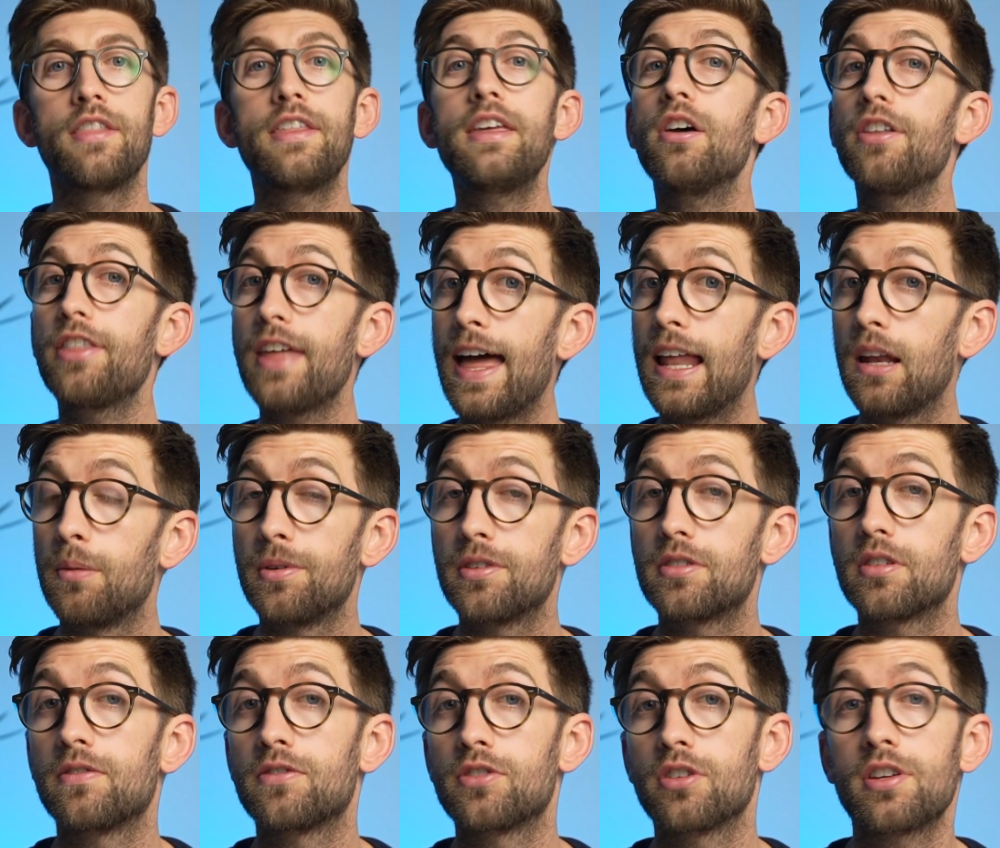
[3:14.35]
The other
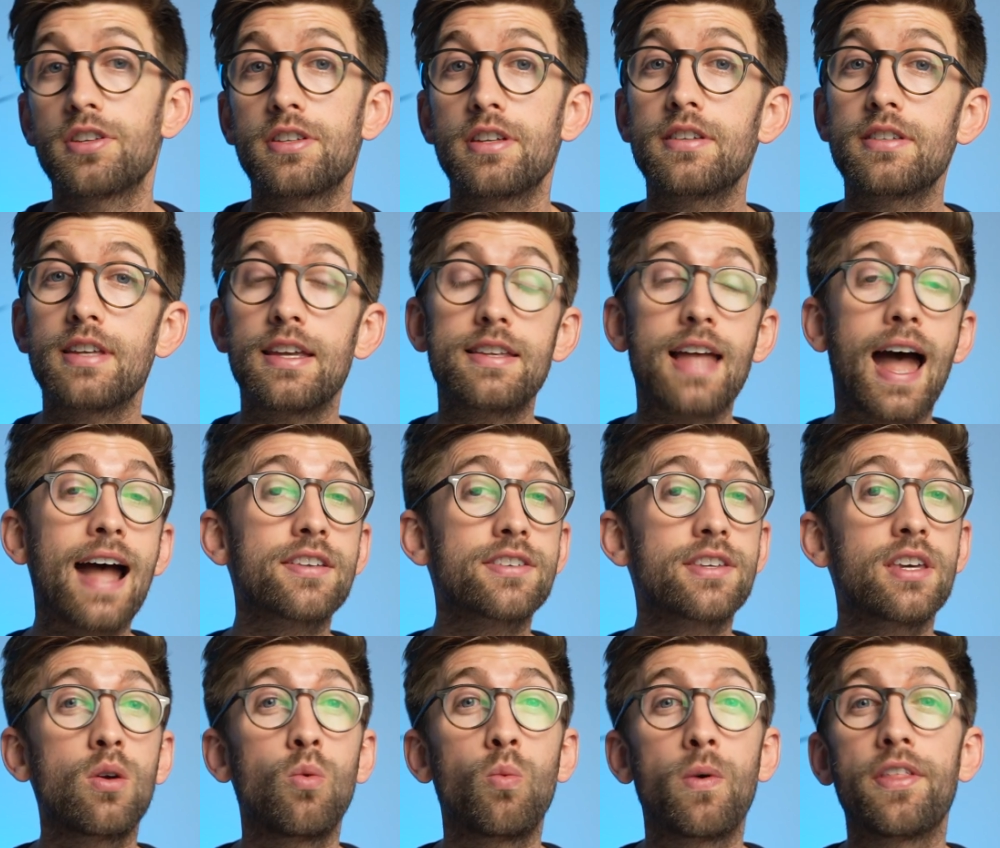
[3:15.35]
element of justice this is
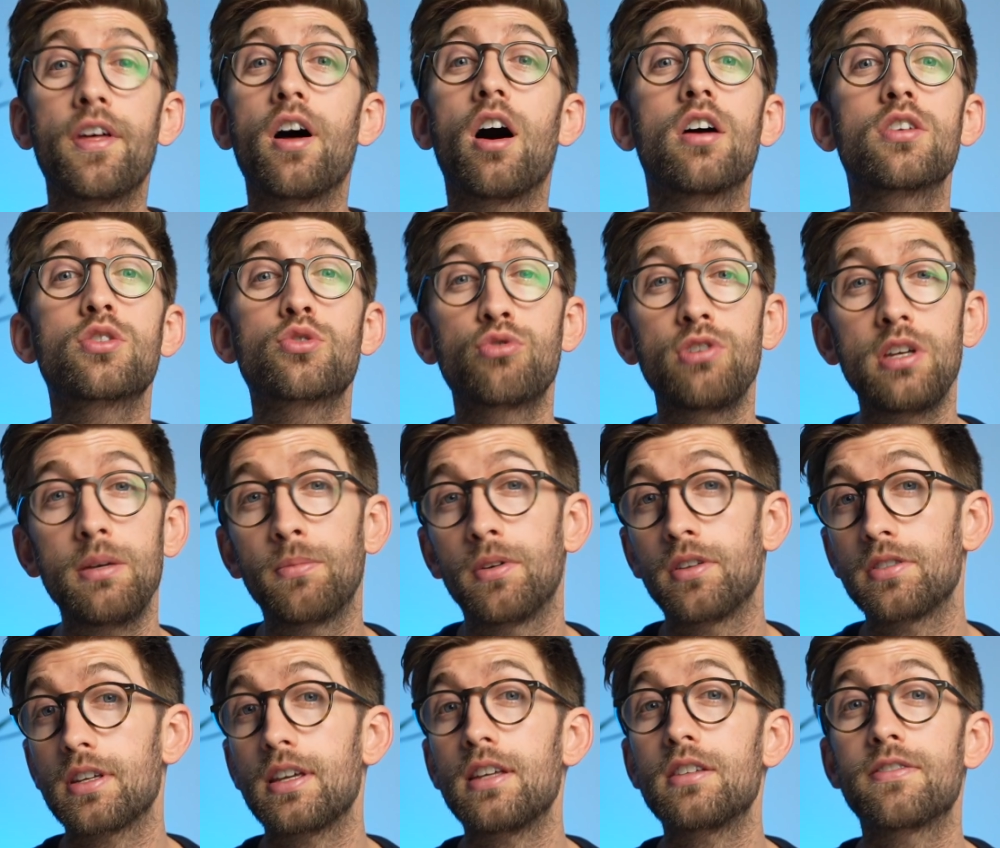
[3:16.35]
asking whether our
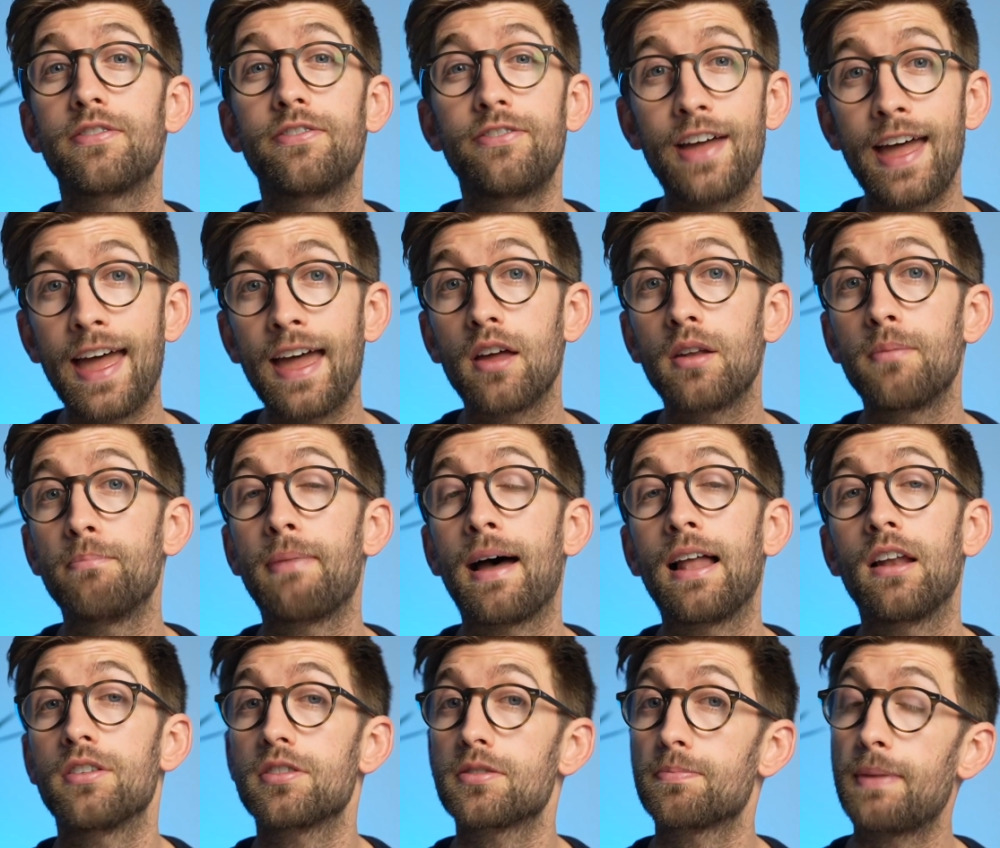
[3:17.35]
treatment is fair and
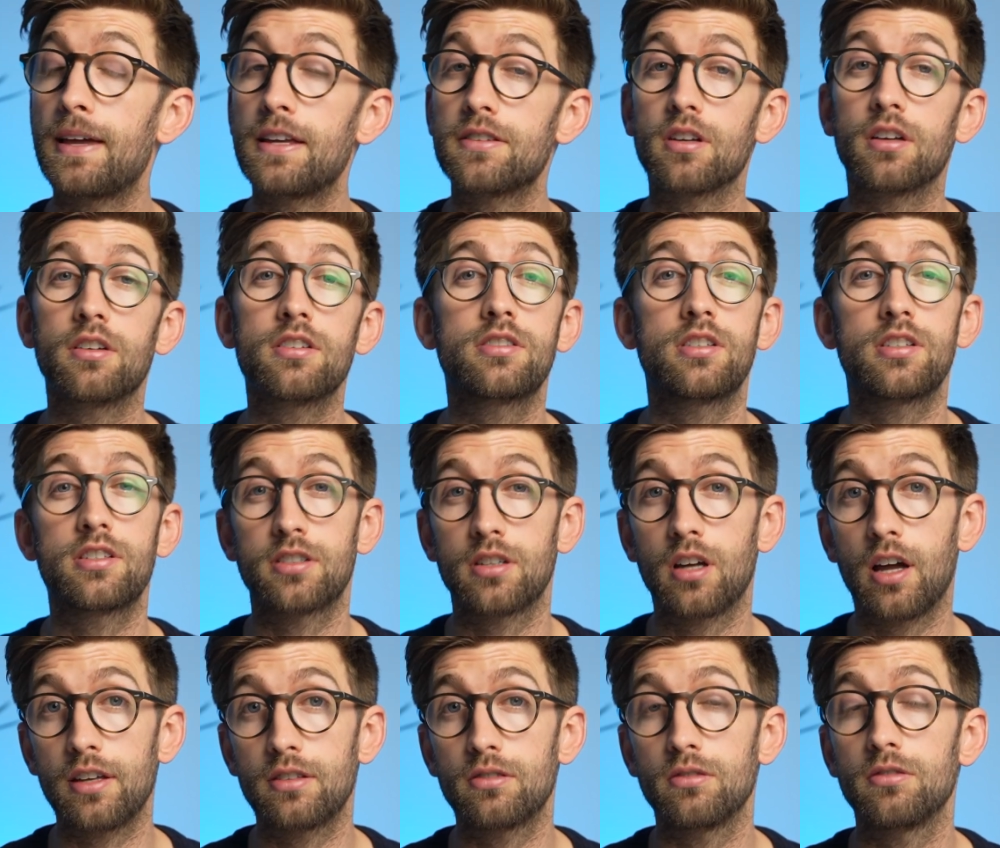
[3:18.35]
balanced based on a
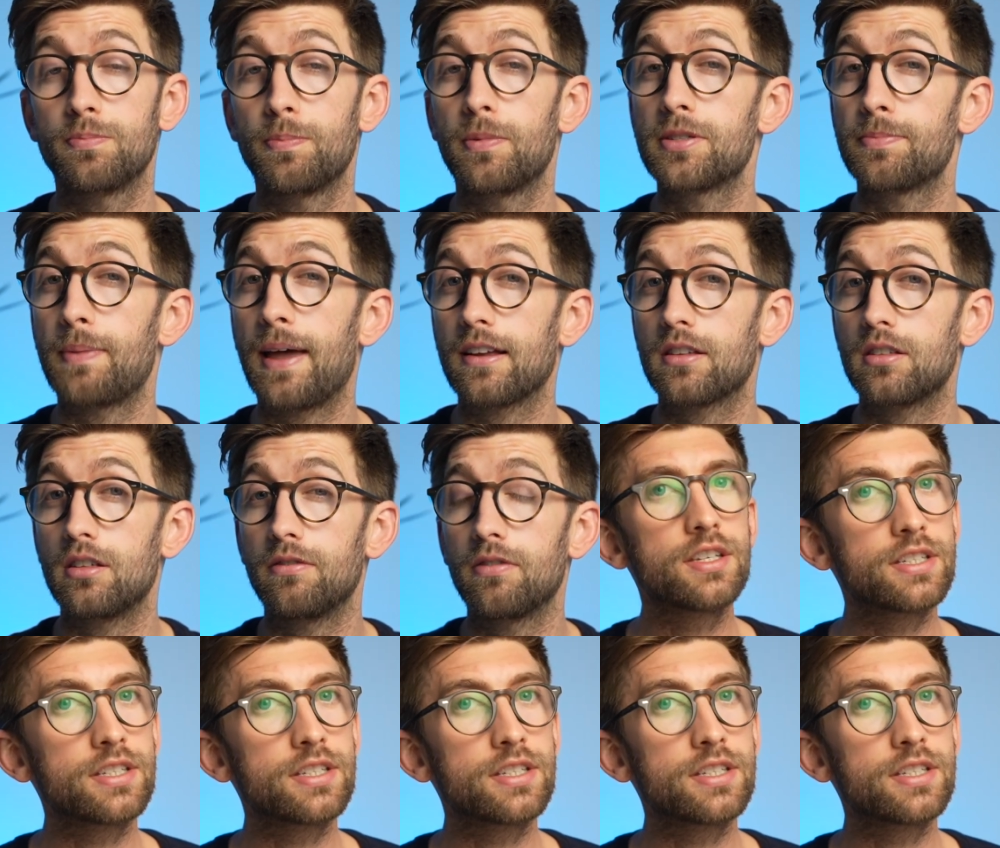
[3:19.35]
societal perspective.